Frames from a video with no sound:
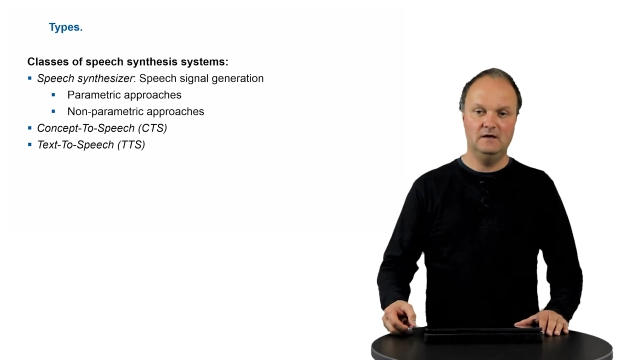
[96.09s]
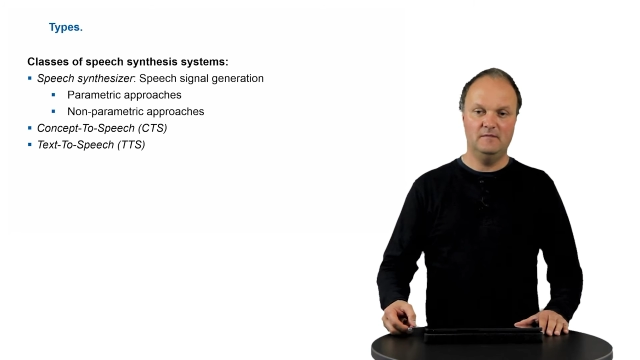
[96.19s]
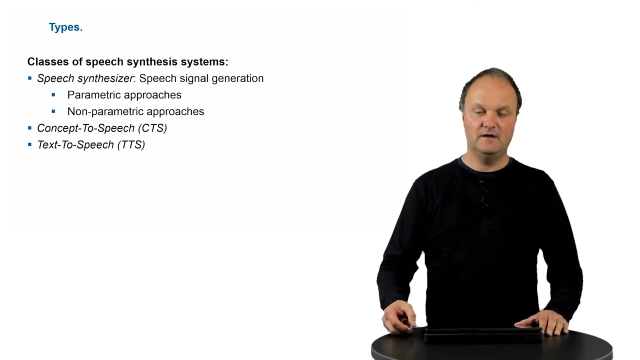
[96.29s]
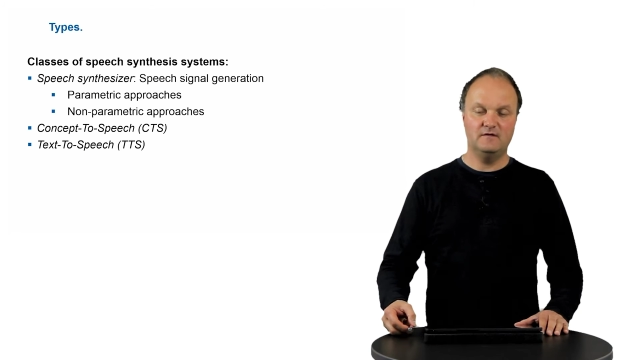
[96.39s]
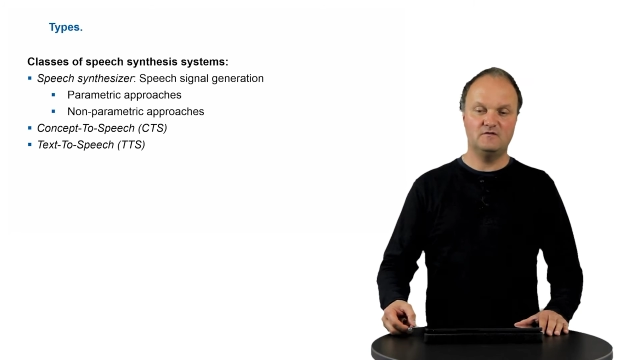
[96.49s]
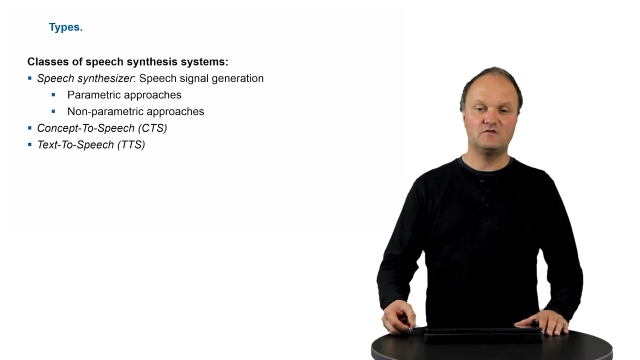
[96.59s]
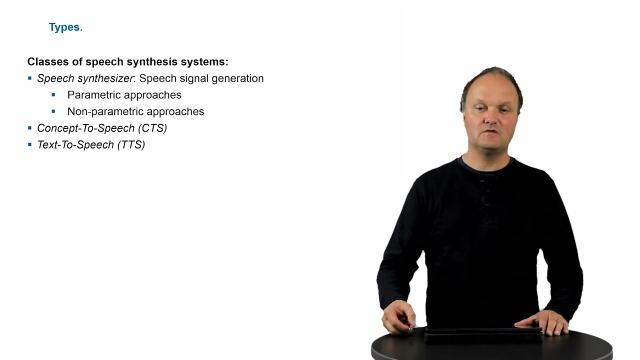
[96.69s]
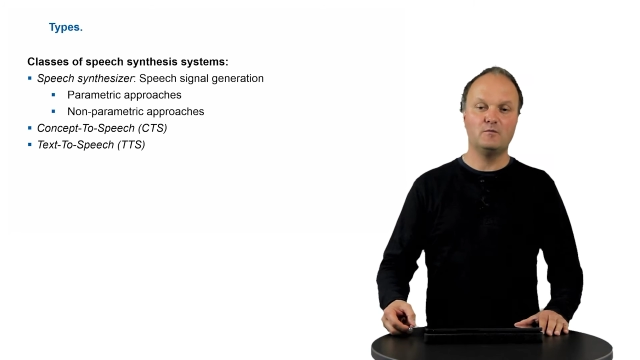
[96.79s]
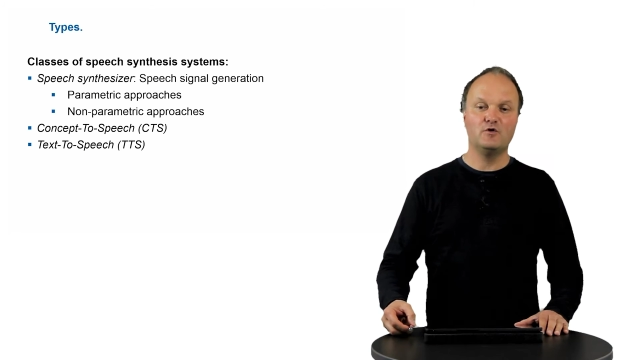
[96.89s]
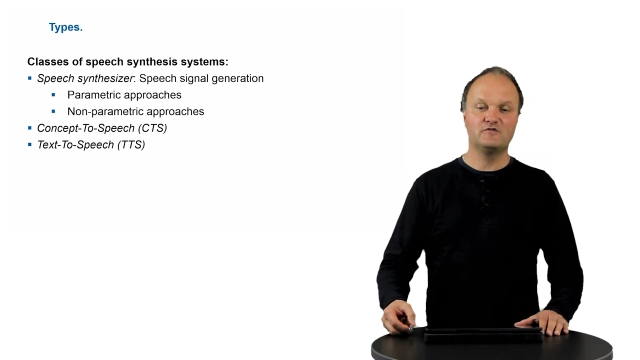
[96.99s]
But this is
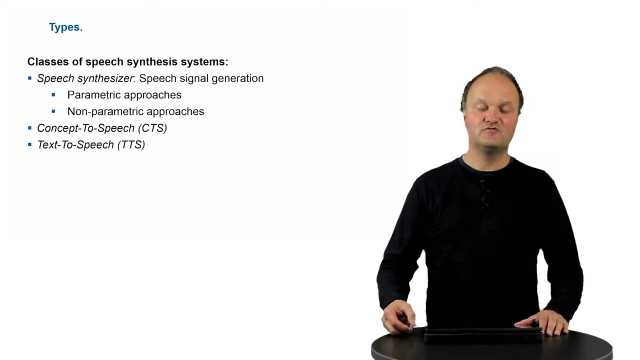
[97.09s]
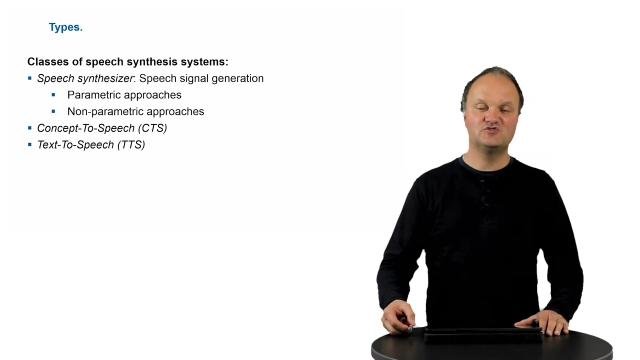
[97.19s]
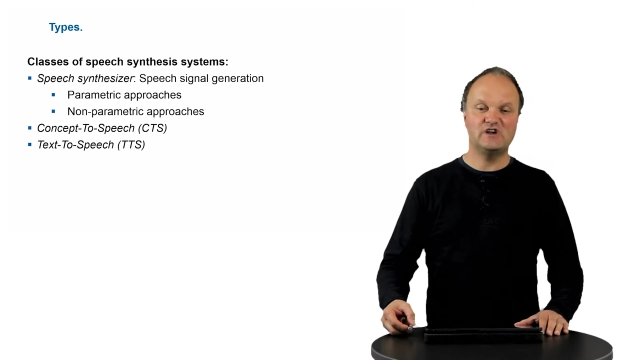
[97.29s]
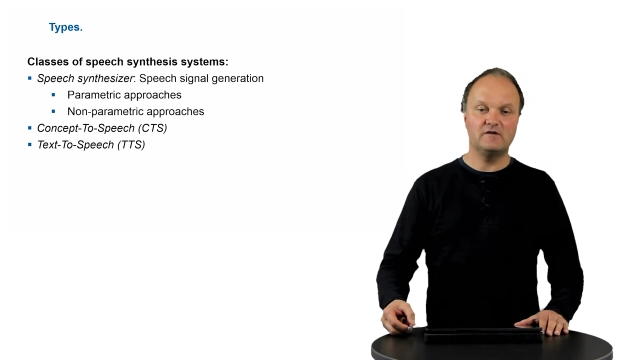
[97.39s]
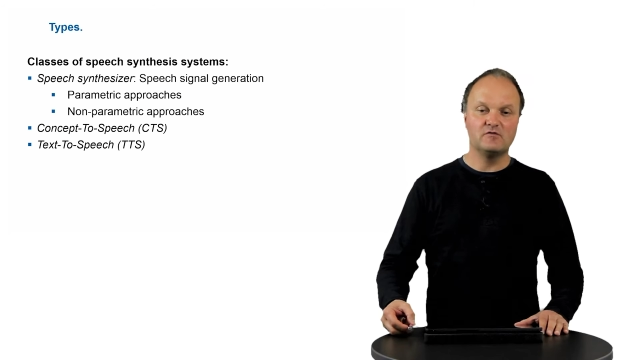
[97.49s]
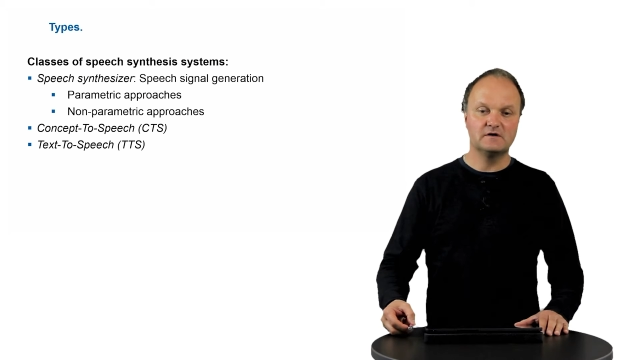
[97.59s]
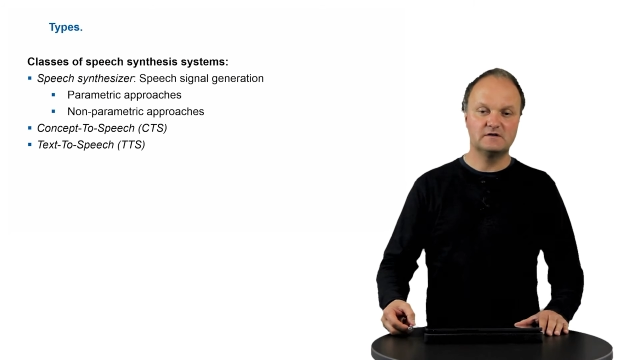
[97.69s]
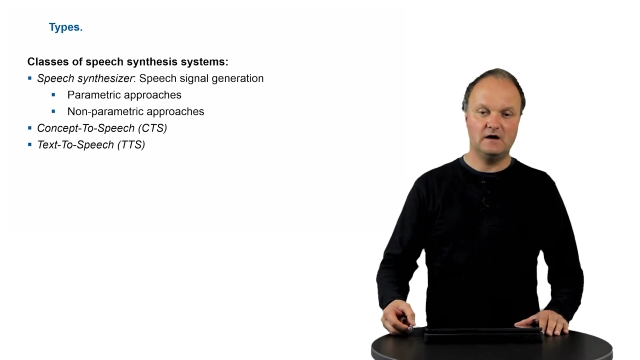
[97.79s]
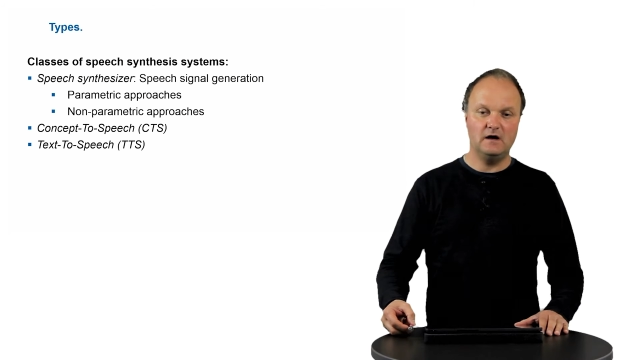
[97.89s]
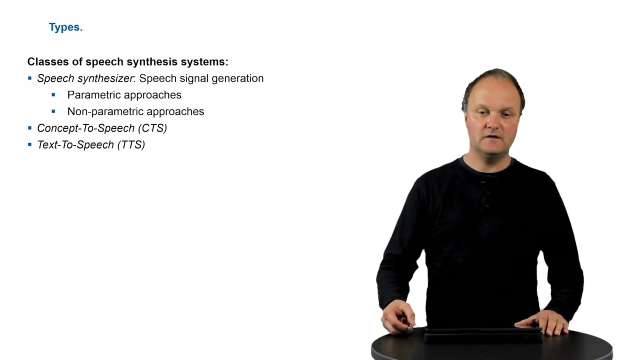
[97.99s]
the most general
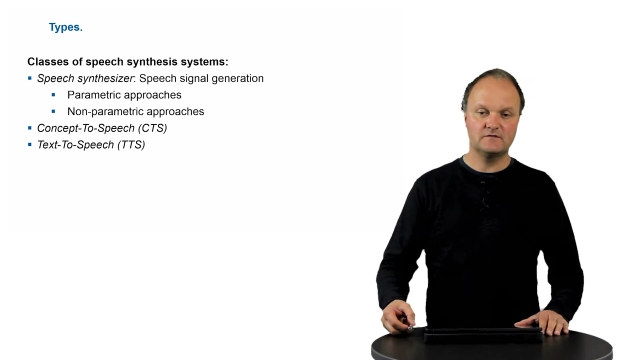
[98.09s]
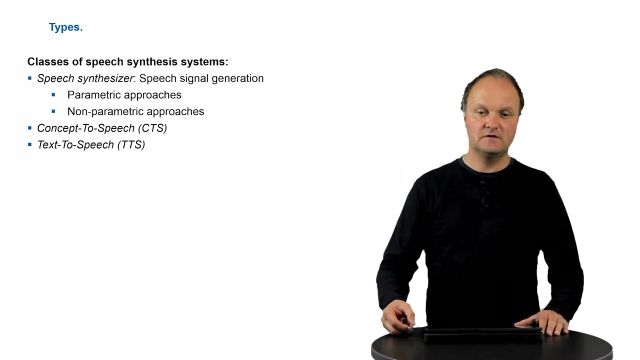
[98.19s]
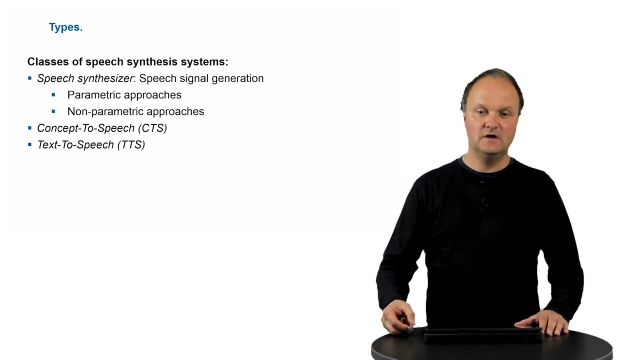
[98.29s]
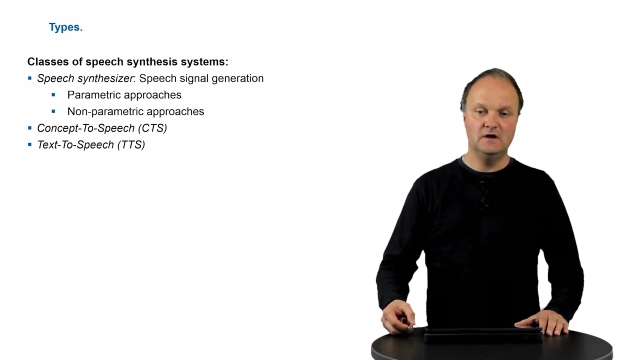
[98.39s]
task,